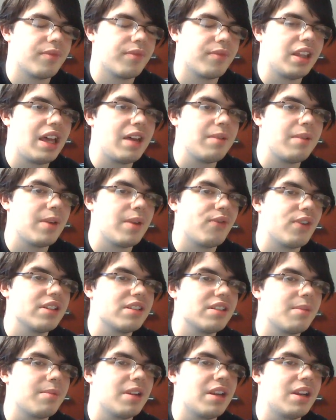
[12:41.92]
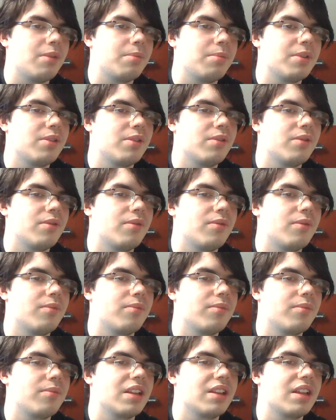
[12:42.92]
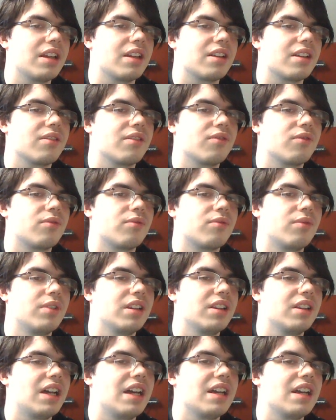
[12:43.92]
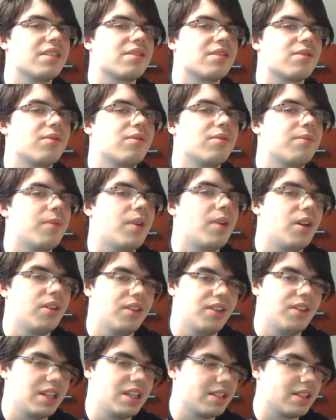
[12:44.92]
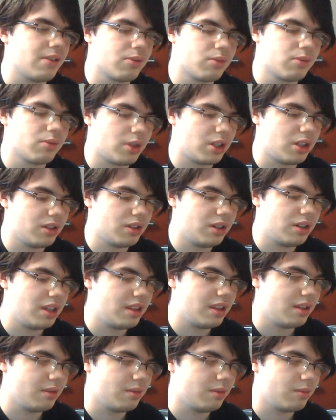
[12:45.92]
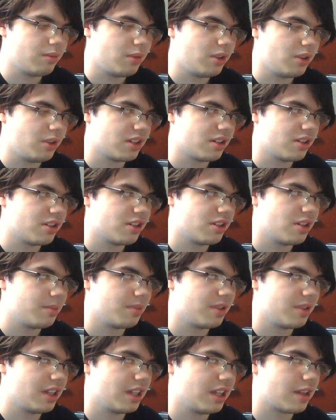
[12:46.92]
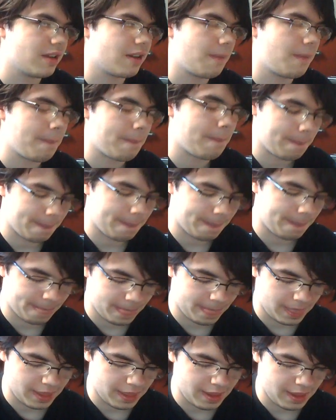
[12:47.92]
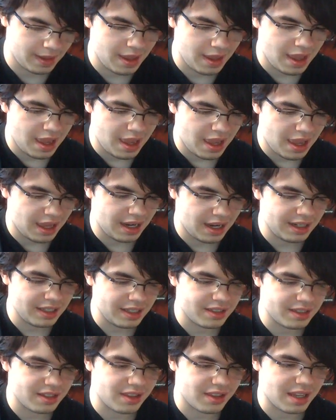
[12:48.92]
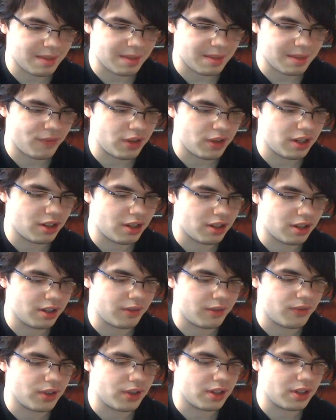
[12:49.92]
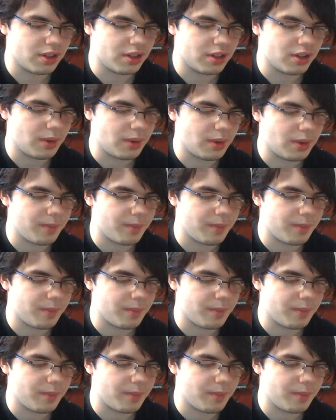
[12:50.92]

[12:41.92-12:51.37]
a lot of my friends have been helping me, like, realize all the things that were wrong in the relationship, like, and I need to thank my friend Ari for